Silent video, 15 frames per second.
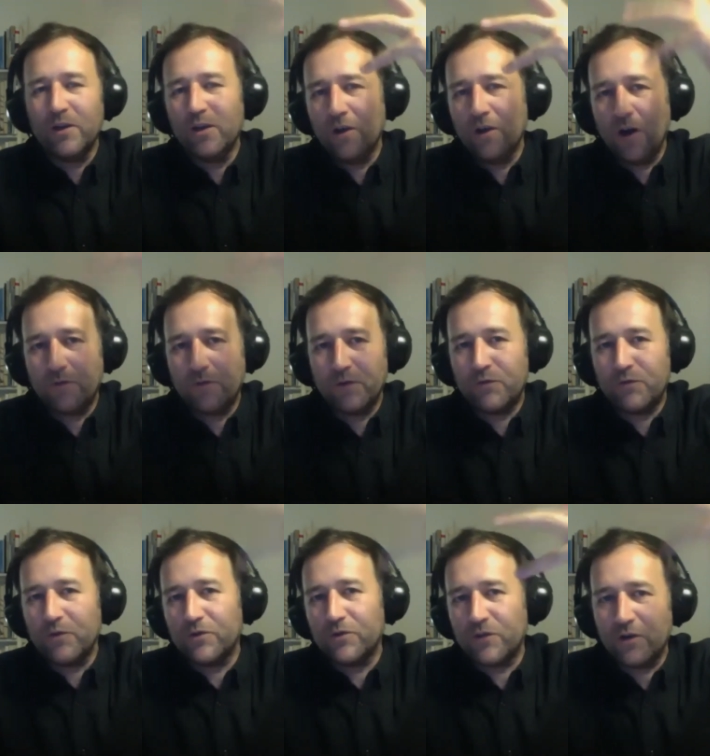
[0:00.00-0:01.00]
of the
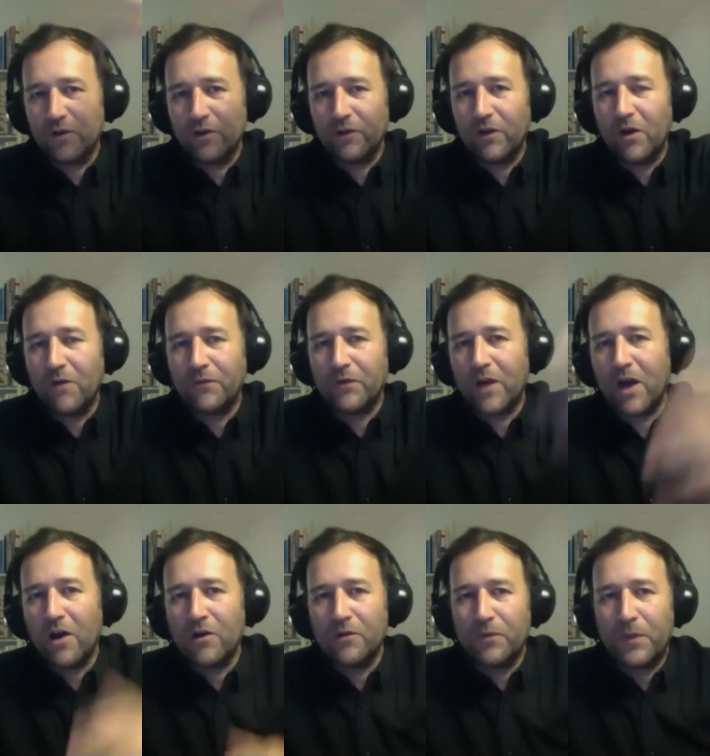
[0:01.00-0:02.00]
future of
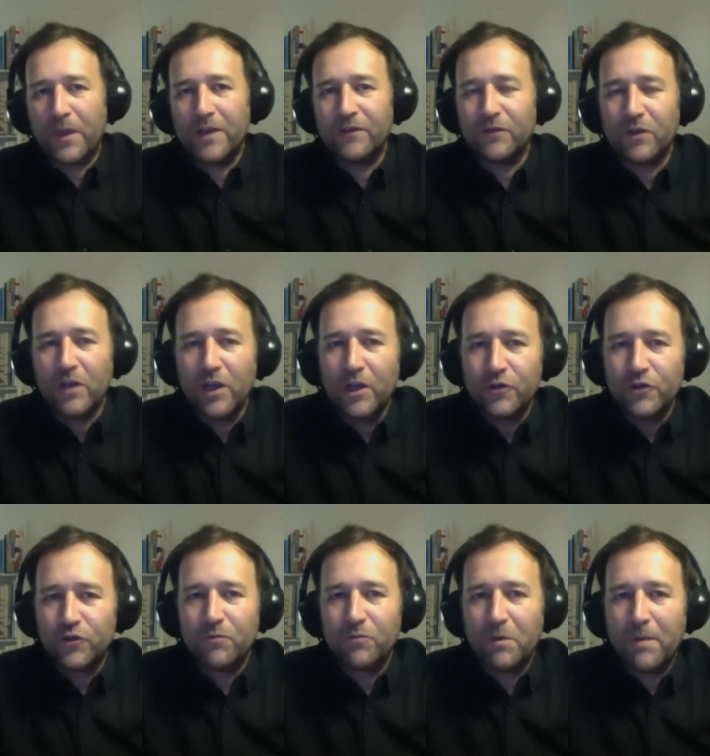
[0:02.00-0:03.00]
how things
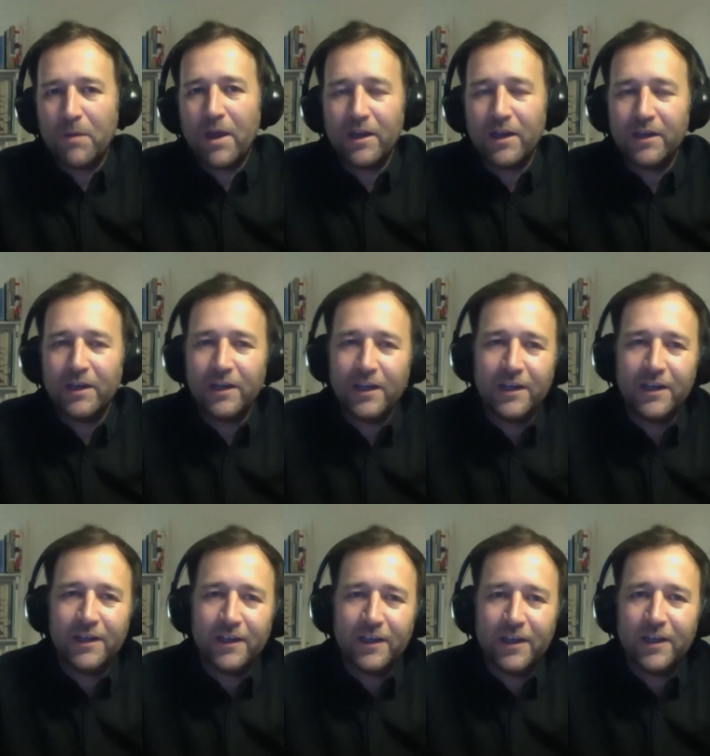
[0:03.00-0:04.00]
should be made uh,